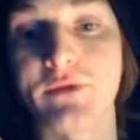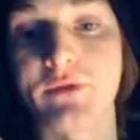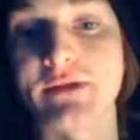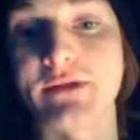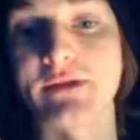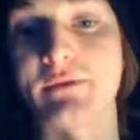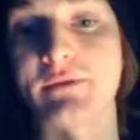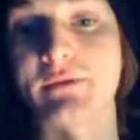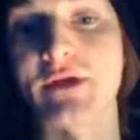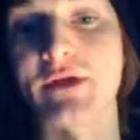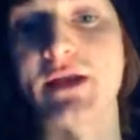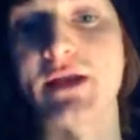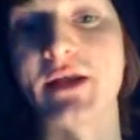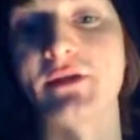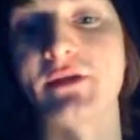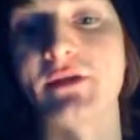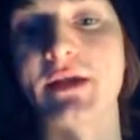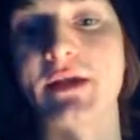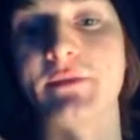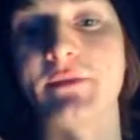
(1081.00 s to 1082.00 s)
Jason machete,
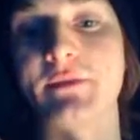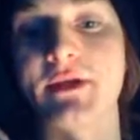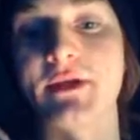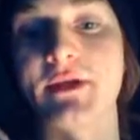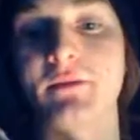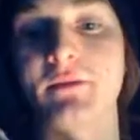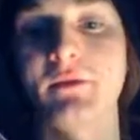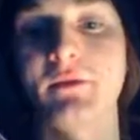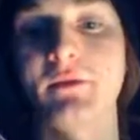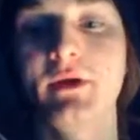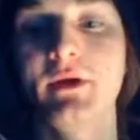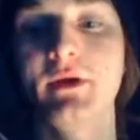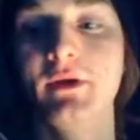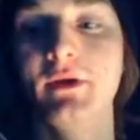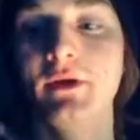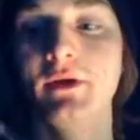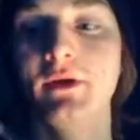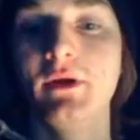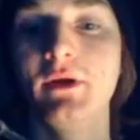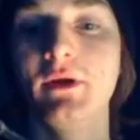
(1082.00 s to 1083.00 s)
so I gave it to him.
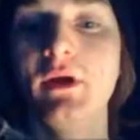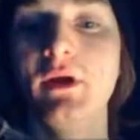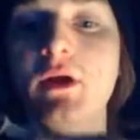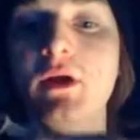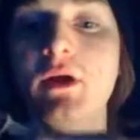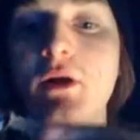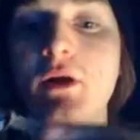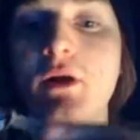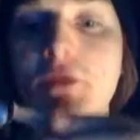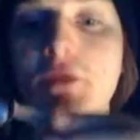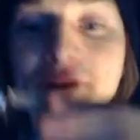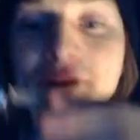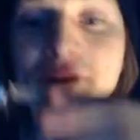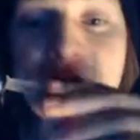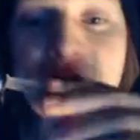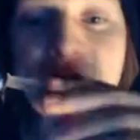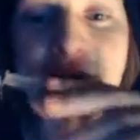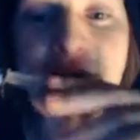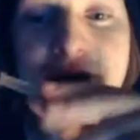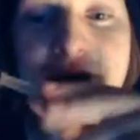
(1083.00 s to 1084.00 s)
The
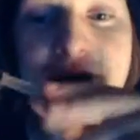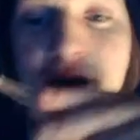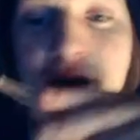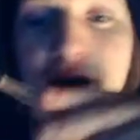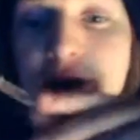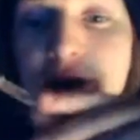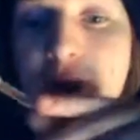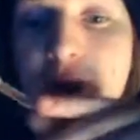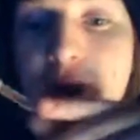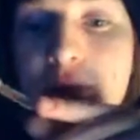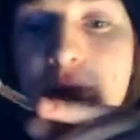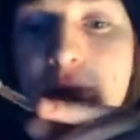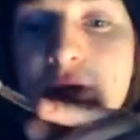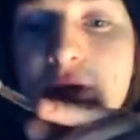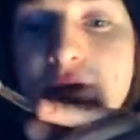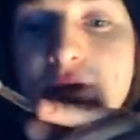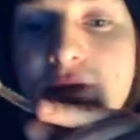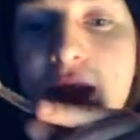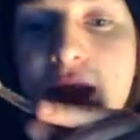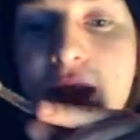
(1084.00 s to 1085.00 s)
little chainsaw I think might be
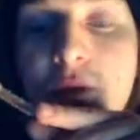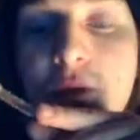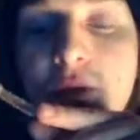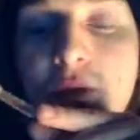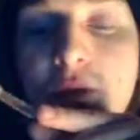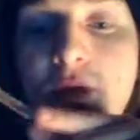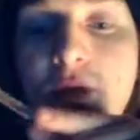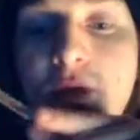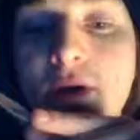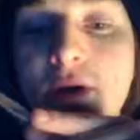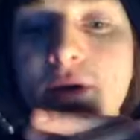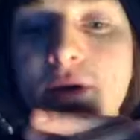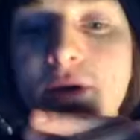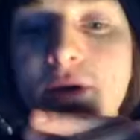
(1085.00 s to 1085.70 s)
his. I can't remember.